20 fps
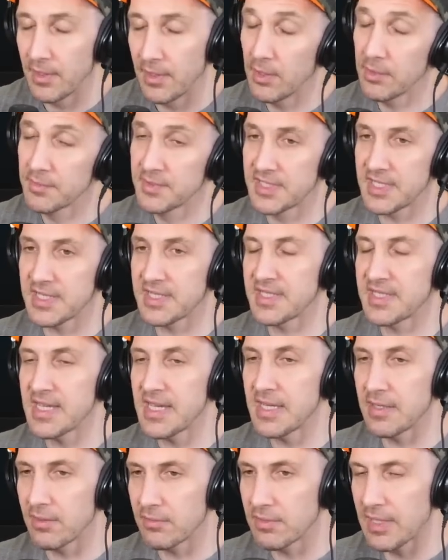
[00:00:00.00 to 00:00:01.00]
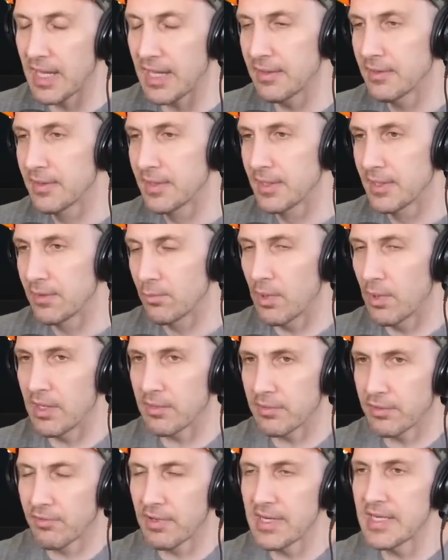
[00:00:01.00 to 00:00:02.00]
Oh, 16. Okay.
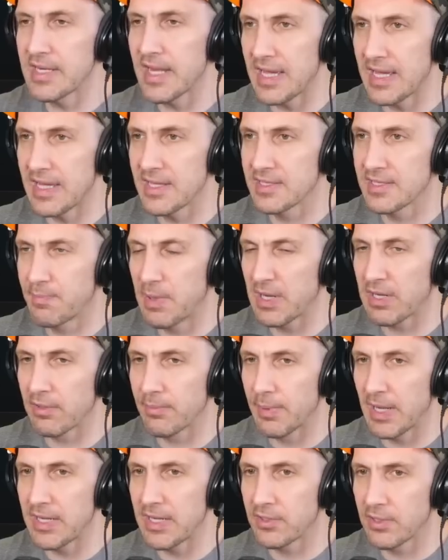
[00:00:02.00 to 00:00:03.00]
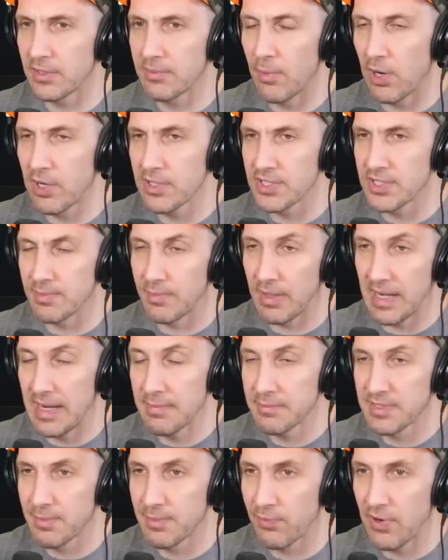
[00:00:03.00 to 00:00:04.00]
Well, Green Day is bigger by a good margin, but
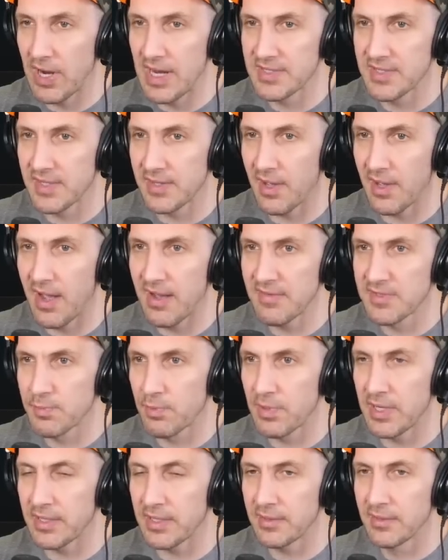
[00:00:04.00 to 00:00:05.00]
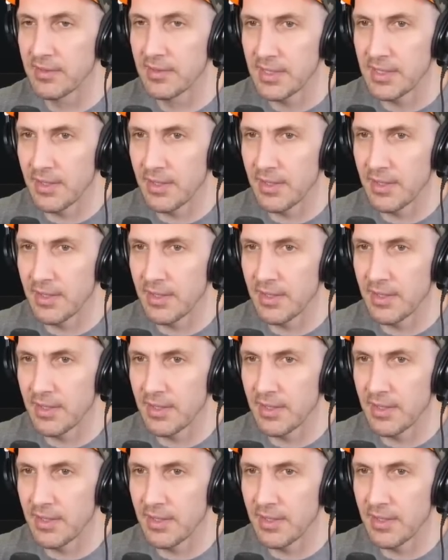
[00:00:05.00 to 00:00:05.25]
I'm surprised that the Offspring,